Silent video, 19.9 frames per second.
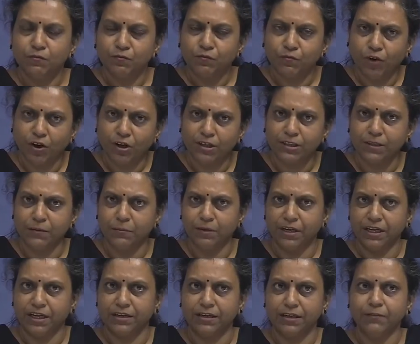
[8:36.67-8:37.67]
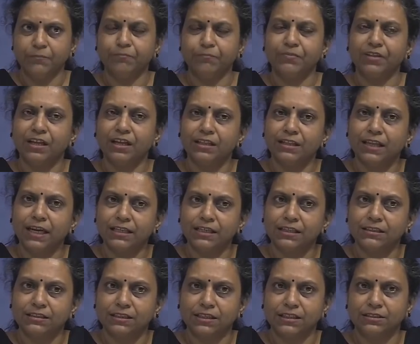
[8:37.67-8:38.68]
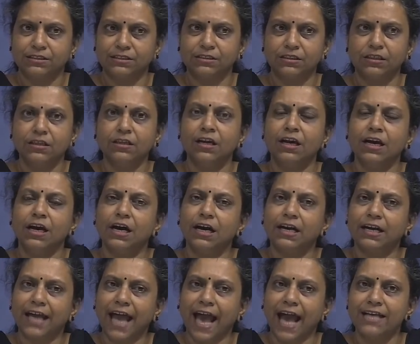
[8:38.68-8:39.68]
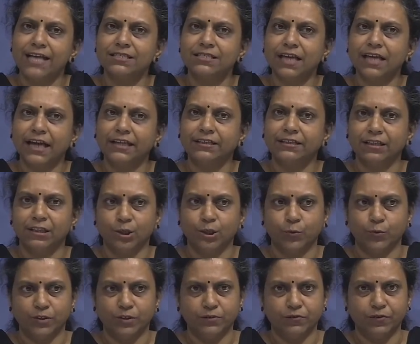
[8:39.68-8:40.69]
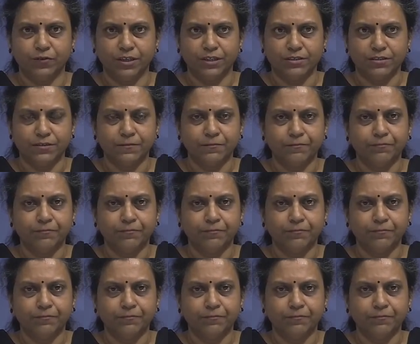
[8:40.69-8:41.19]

For the beginning let us consider a gas and a liquid phase.